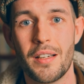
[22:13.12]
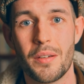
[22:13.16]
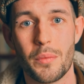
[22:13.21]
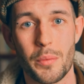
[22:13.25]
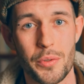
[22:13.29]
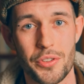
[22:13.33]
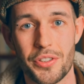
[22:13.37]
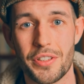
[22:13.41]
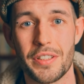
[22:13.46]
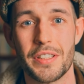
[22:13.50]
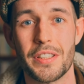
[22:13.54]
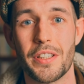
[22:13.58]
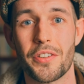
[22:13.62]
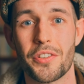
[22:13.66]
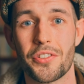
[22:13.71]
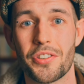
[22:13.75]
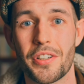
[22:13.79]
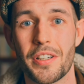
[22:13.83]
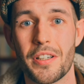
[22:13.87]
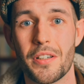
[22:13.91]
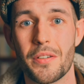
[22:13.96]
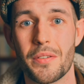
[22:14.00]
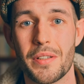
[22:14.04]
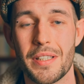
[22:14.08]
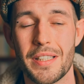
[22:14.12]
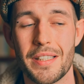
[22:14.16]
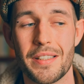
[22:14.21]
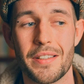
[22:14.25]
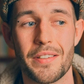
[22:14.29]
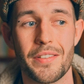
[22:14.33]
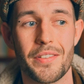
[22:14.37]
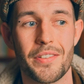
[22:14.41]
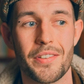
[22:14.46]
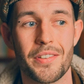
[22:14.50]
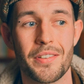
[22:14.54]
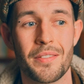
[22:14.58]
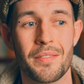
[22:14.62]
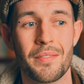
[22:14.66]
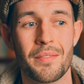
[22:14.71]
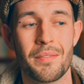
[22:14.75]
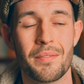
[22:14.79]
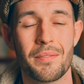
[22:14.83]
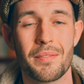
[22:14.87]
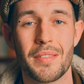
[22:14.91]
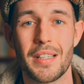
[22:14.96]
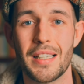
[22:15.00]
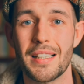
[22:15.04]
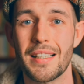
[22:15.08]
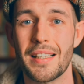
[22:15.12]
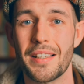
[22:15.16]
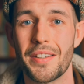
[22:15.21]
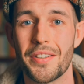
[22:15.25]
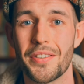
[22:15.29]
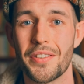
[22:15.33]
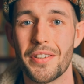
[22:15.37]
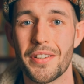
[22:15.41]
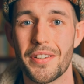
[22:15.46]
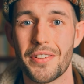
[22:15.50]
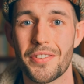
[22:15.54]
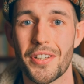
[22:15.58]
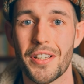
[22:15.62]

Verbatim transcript: which in a nutshell is holistic